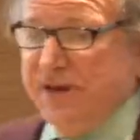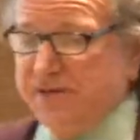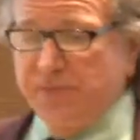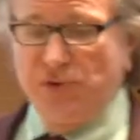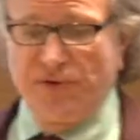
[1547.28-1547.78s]
has
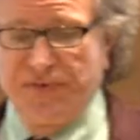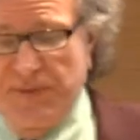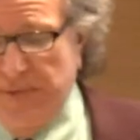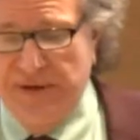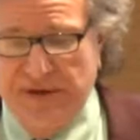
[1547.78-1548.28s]
a beautiful
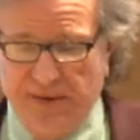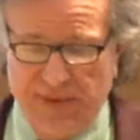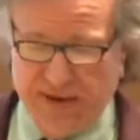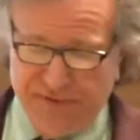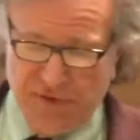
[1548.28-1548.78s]
opinion
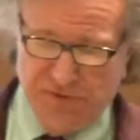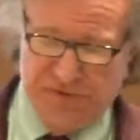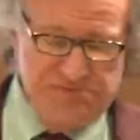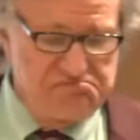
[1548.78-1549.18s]
about if you